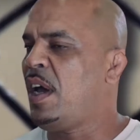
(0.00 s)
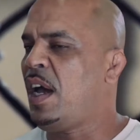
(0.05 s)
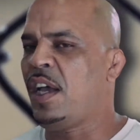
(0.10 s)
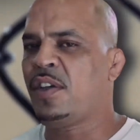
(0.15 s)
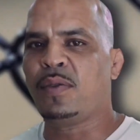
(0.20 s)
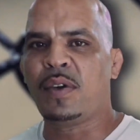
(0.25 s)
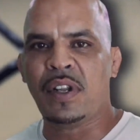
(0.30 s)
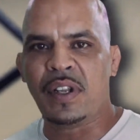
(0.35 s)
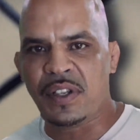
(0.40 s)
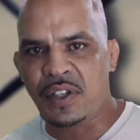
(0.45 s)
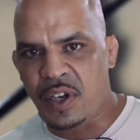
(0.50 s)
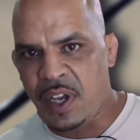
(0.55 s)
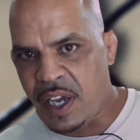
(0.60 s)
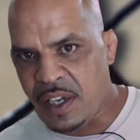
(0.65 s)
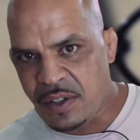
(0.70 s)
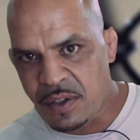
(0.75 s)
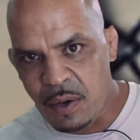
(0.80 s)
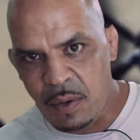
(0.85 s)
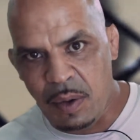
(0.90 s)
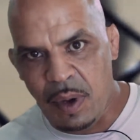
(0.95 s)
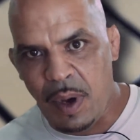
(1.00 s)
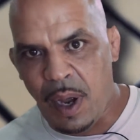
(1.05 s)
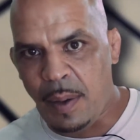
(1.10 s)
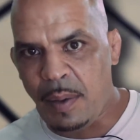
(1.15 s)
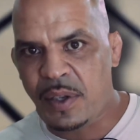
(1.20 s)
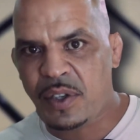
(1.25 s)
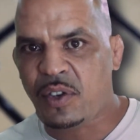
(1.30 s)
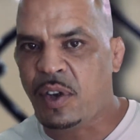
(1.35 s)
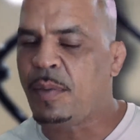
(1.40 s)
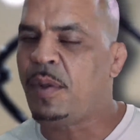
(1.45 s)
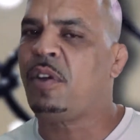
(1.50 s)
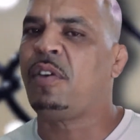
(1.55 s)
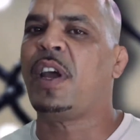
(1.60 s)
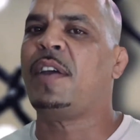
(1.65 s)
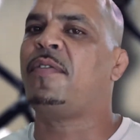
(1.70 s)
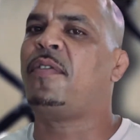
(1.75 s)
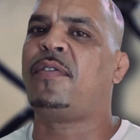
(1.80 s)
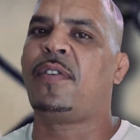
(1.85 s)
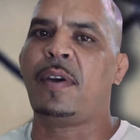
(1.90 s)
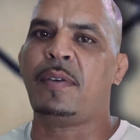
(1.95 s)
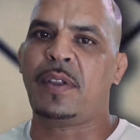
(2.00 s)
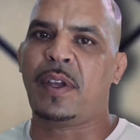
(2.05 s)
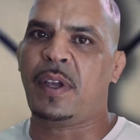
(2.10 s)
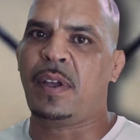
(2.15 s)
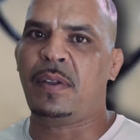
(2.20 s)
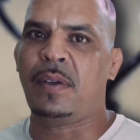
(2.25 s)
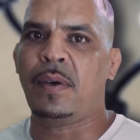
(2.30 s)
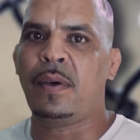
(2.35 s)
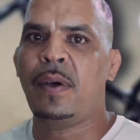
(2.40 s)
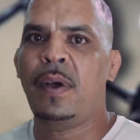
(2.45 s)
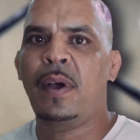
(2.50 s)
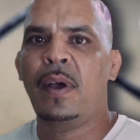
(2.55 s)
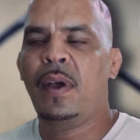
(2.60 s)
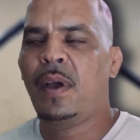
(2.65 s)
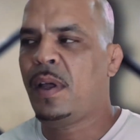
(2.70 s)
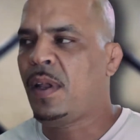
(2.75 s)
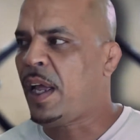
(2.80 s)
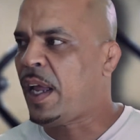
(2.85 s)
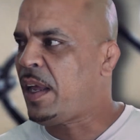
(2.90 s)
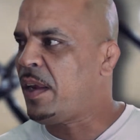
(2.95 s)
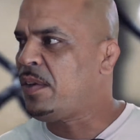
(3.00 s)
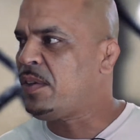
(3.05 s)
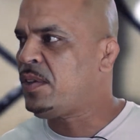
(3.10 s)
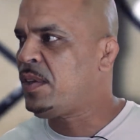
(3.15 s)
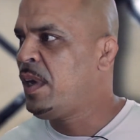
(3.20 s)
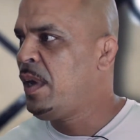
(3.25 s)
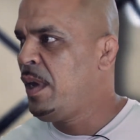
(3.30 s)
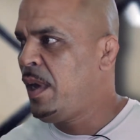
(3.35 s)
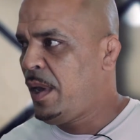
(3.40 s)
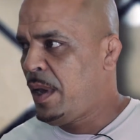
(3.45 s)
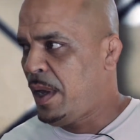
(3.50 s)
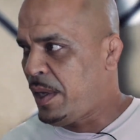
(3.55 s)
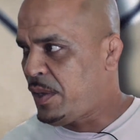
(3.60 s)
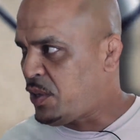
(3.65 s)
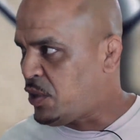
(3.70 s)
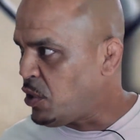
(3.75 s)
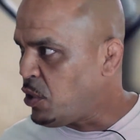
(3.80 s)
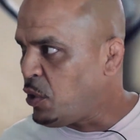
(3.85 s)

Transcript: I just wanna let you guys know, I'm extremely grateful for everything you do. Like it is, it's